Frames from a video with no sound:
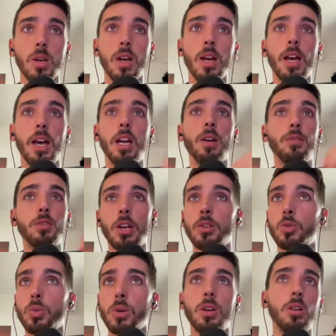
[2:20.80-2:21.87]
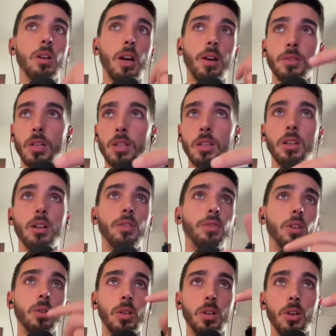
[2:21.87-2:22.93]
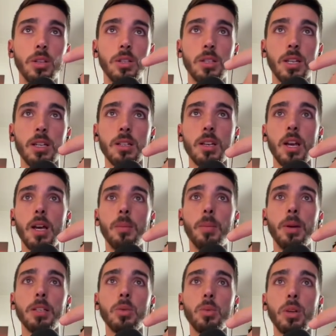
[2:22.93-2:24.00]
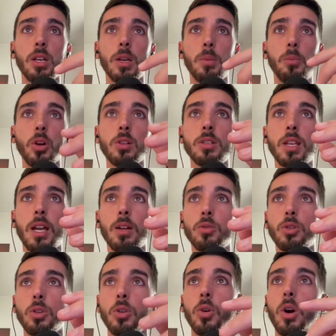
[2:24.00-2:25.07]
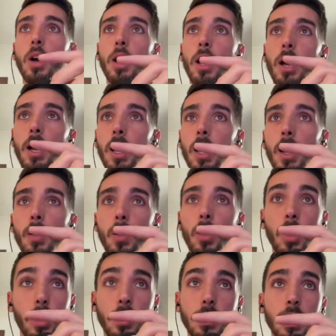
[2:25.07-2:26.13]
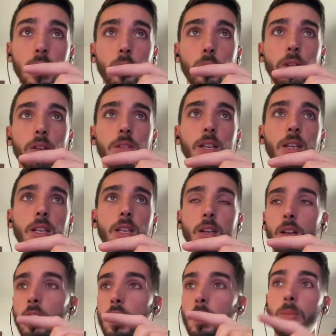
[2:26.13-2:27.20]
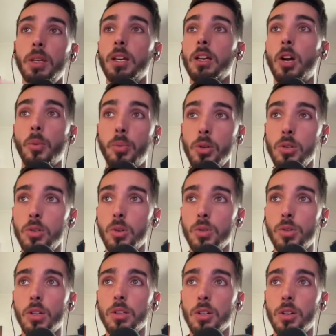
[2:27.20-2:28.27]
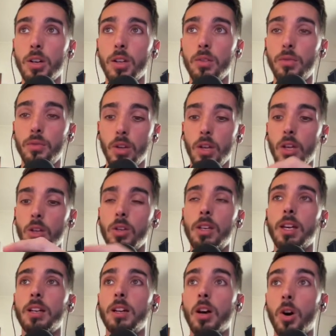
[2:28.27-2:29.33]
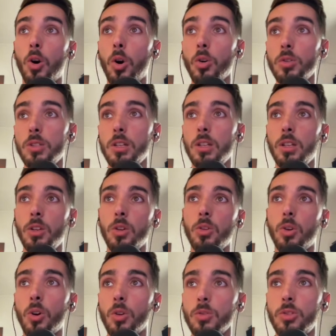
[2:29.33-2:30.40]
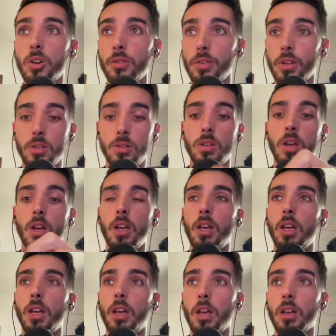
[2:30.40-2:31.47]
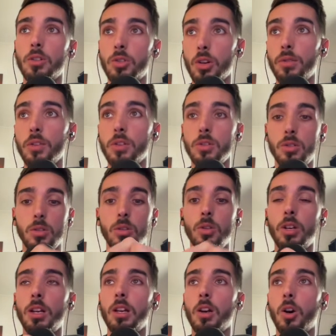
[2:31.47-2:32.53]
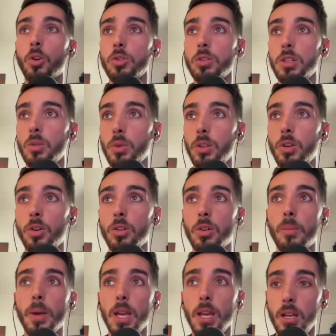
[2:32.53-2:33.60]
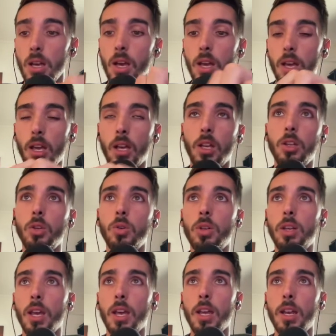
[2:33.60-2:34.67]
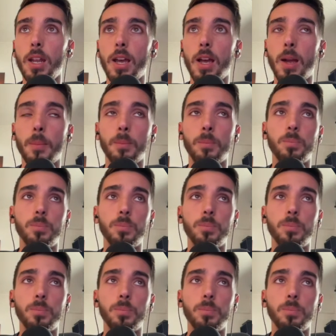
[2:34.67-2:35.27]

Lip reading: And I've checked Twitter, I've checked the interview and all these things. Basically, it boils down to exactly what they're saying here. Being an open source alternative, you can host it in your own servers. You can host it with your domain. You can